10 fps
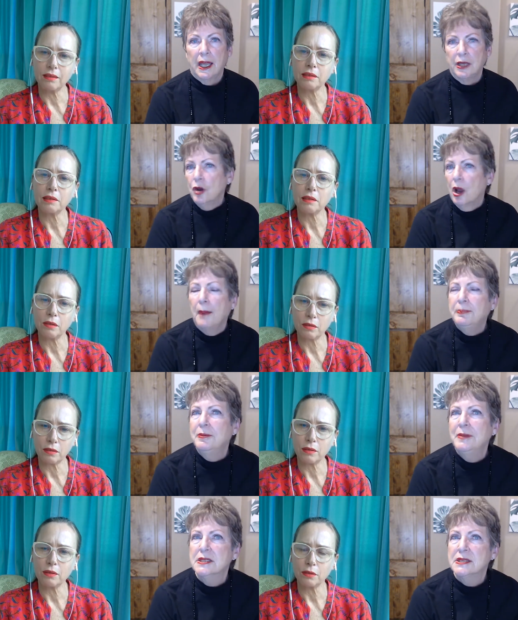Speaker 1: and you're
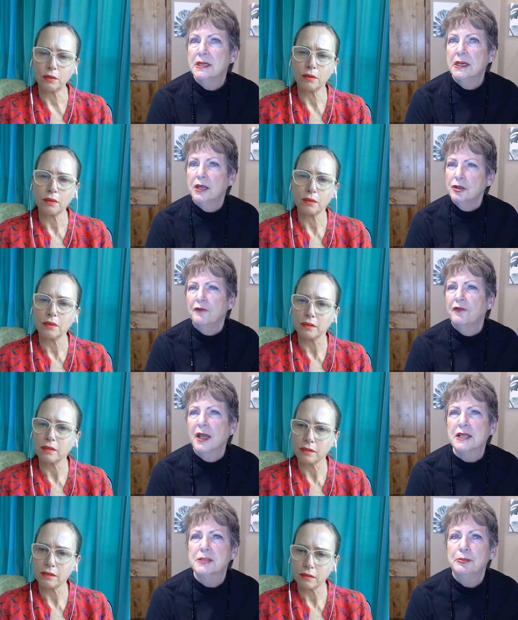optimistic and you're
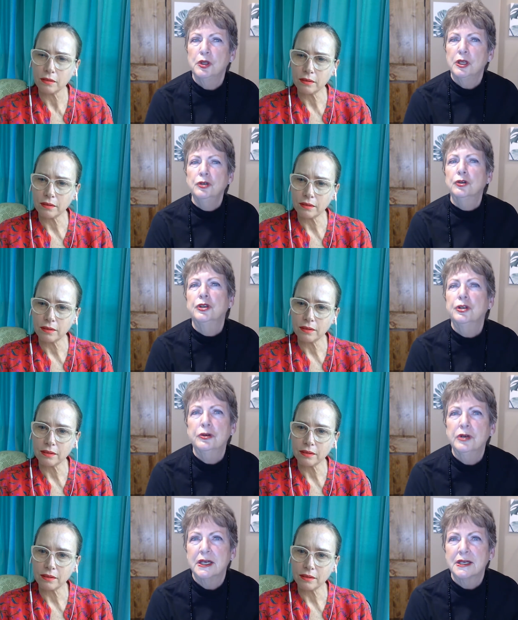flexible and you're
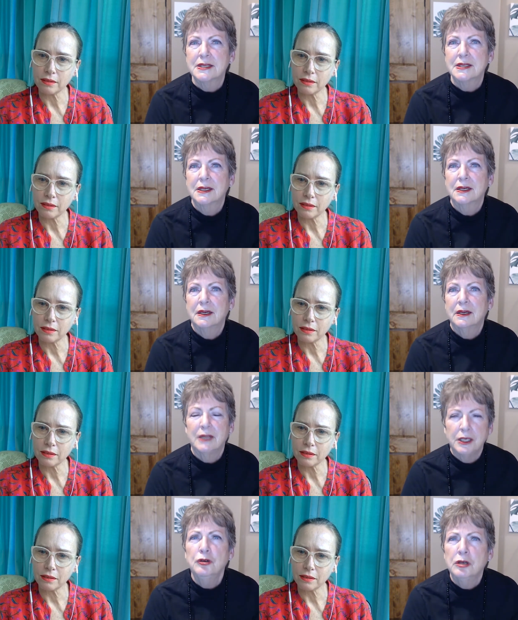curious,
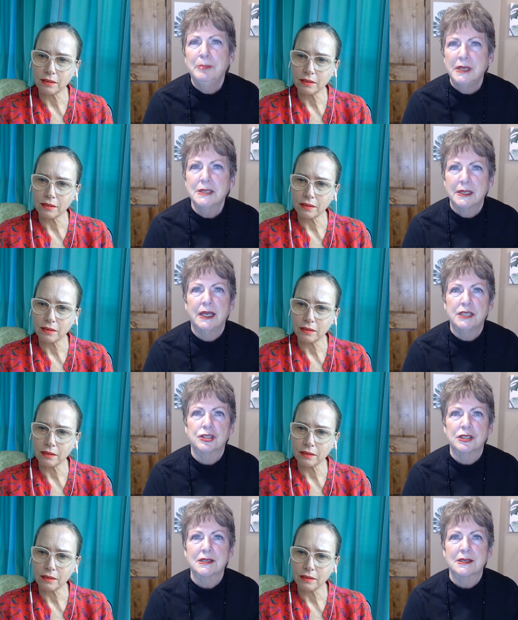then you can be
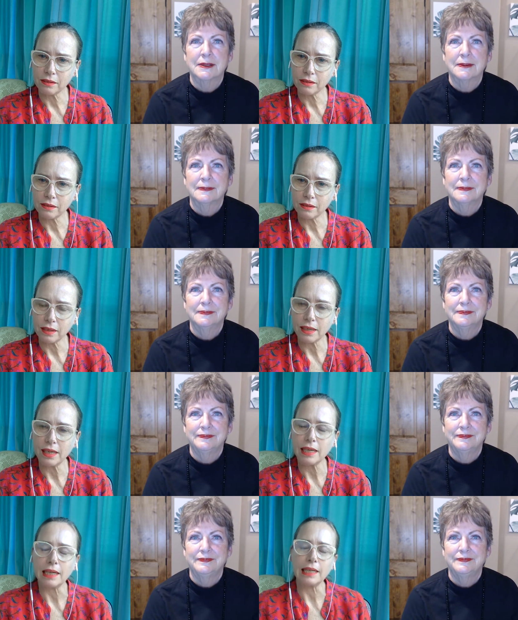tenacious.
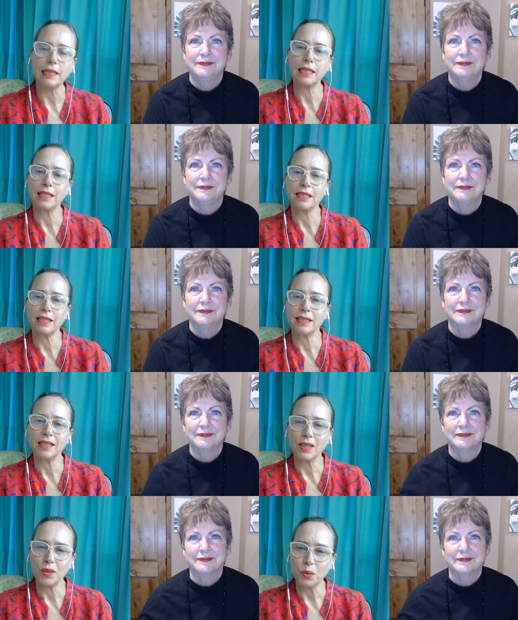
Speaker 2: Ah,
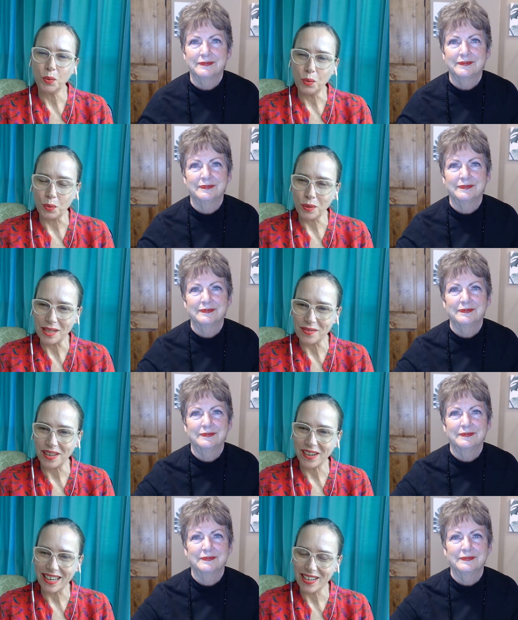Ooh, that's
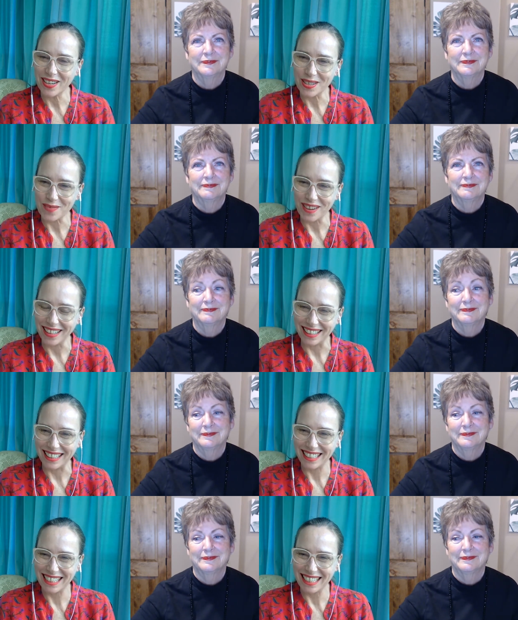very good as
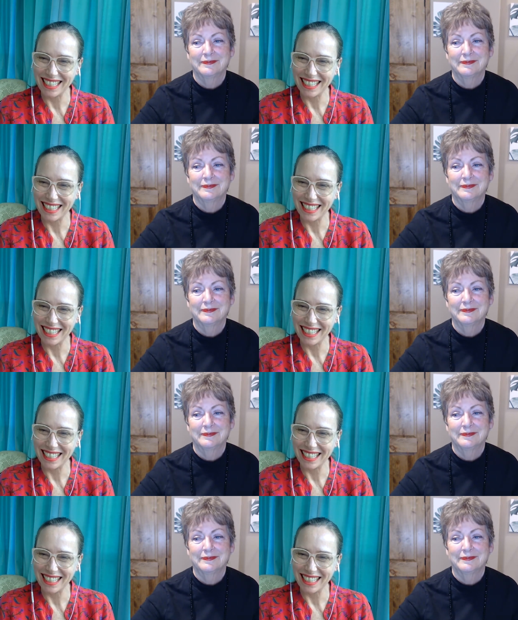well.